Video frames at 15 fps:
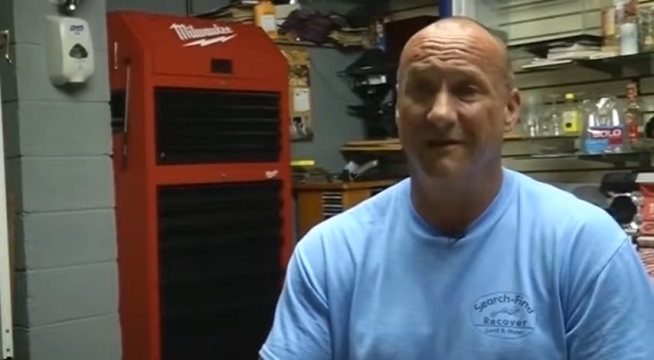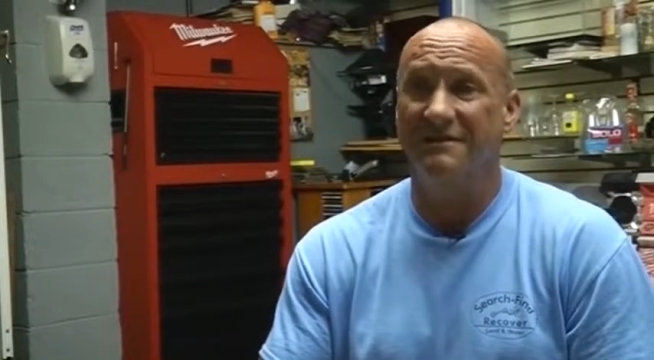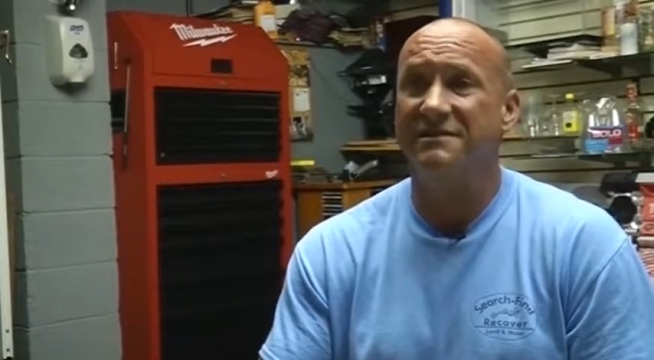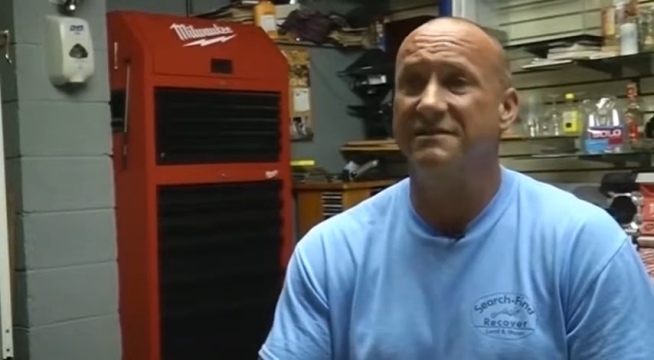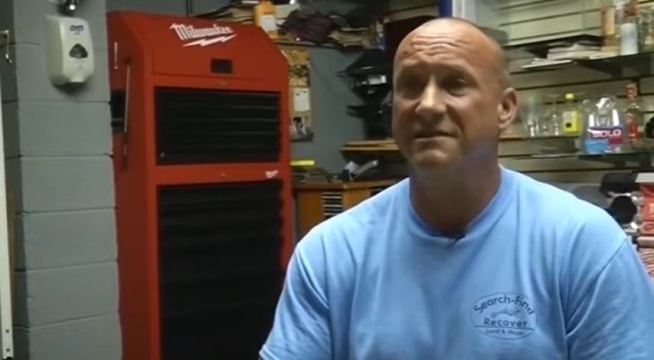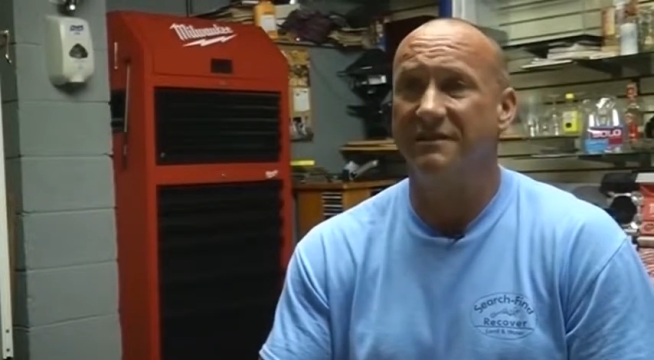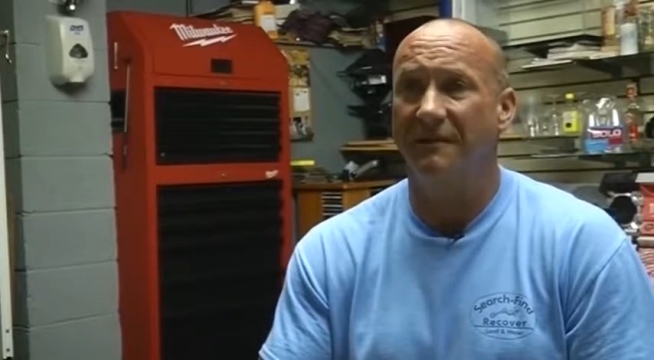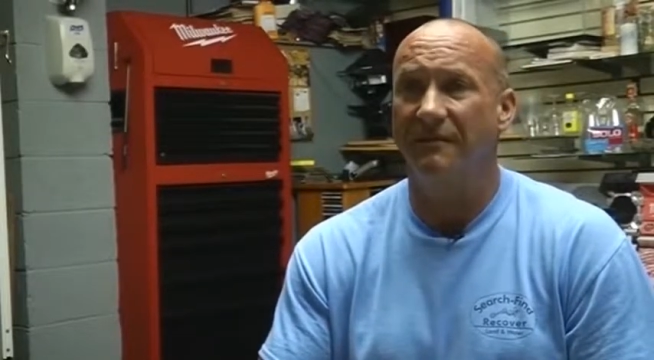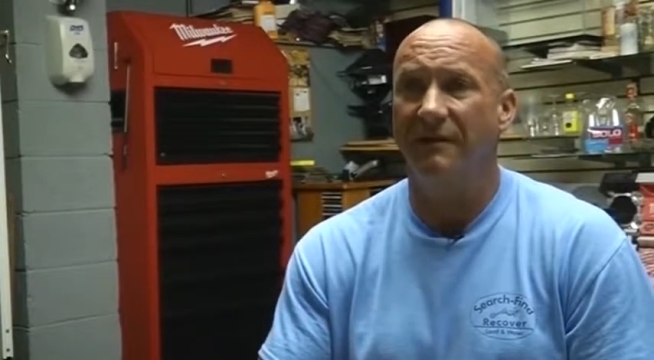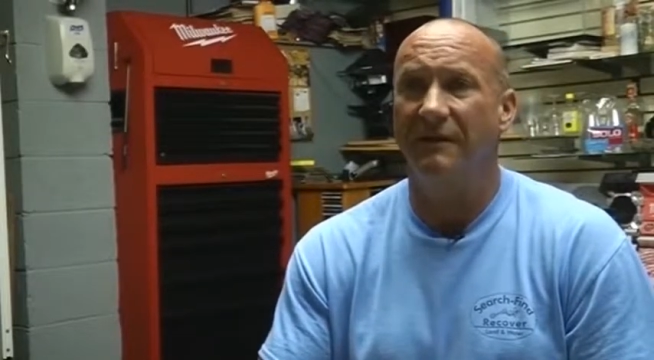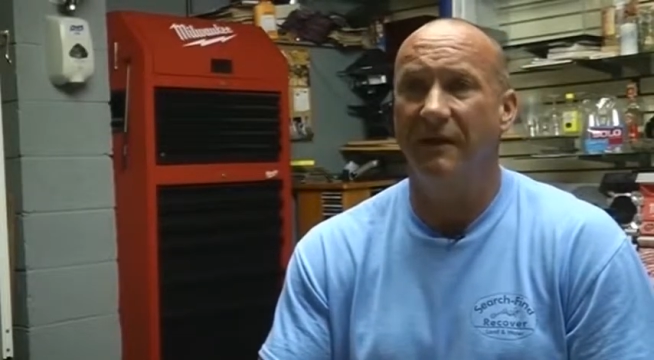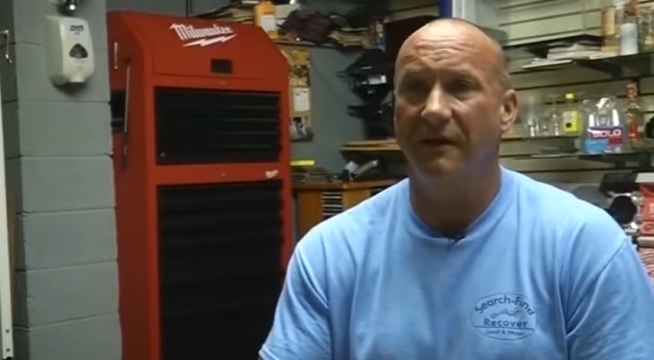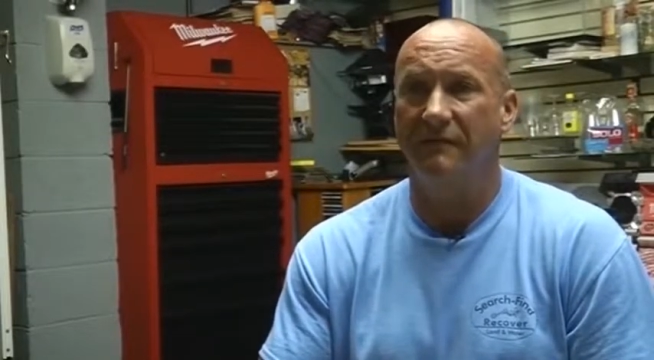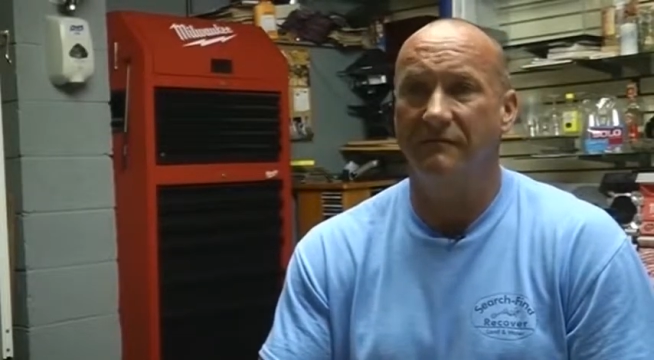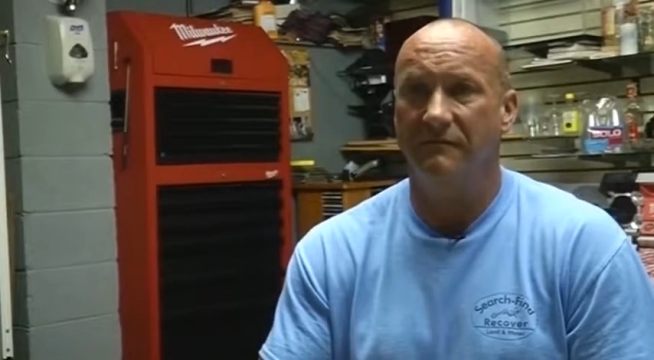This is something
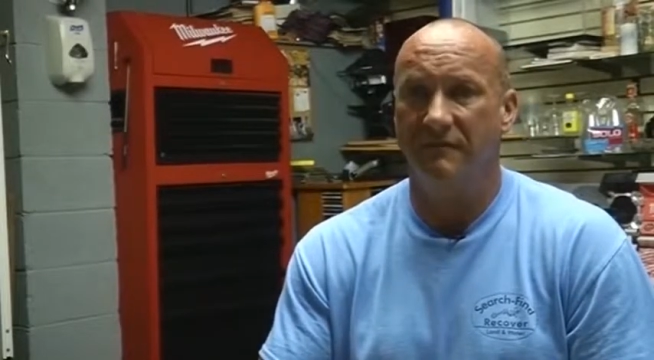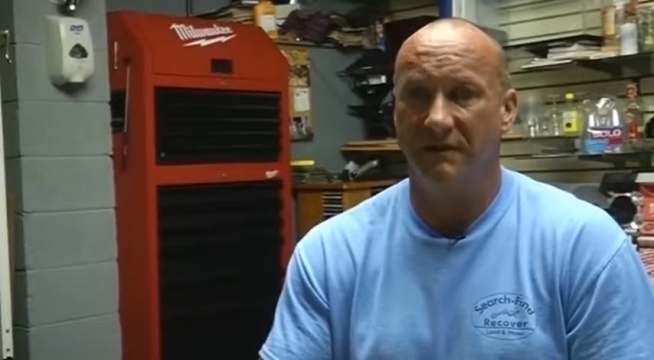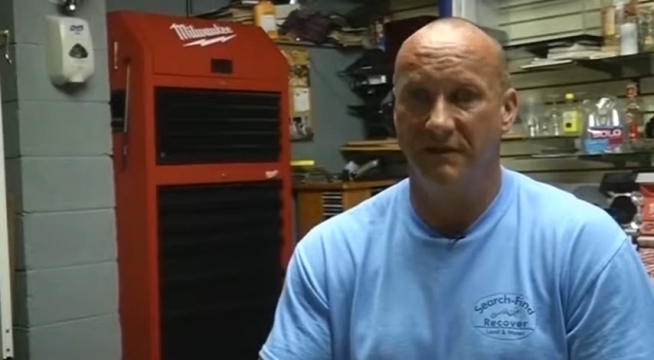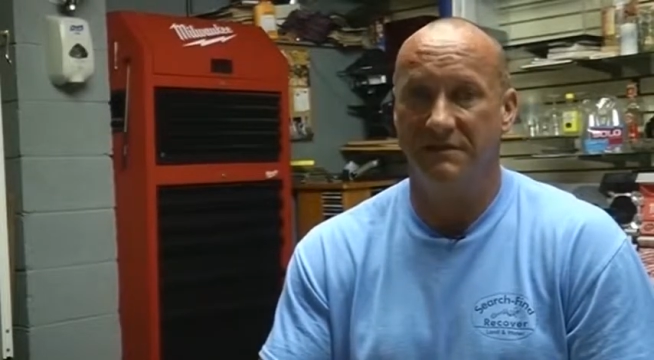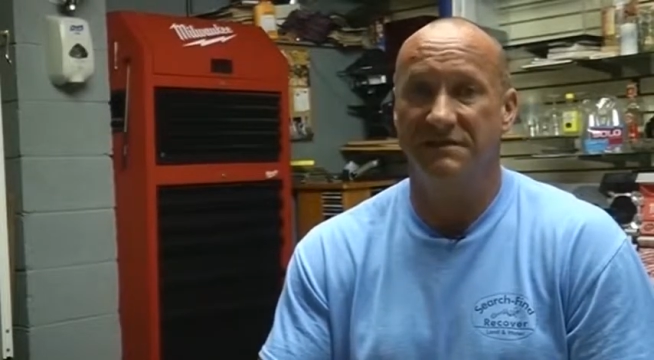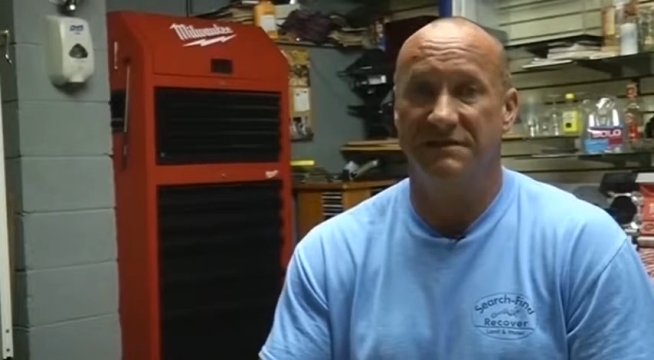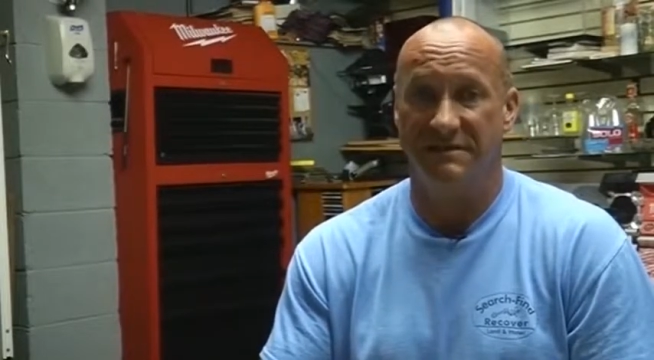that is